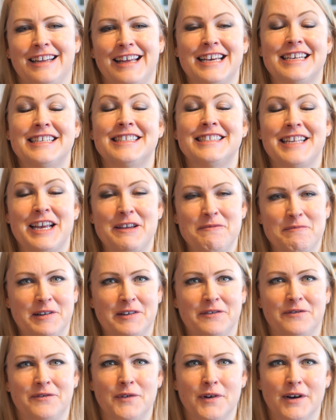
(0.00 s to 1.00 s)

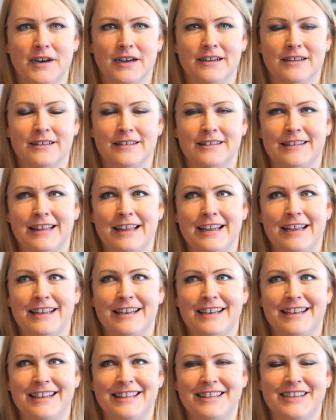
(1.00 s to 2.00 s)
excitement for, that
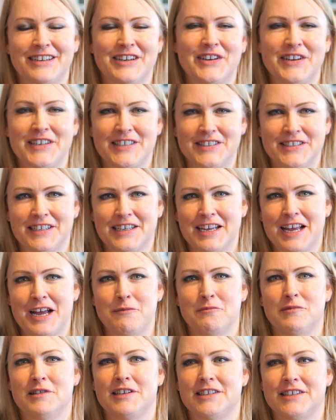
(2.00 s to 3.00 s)
they're going to
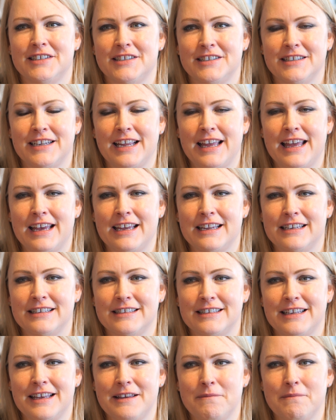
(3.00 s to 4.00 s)
accomplish, and
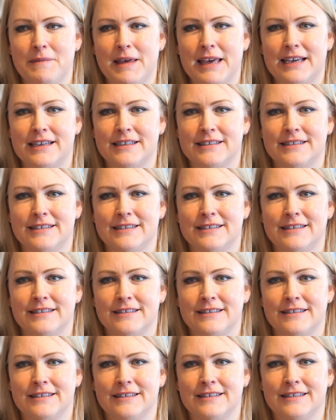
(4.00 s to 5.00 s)
it makes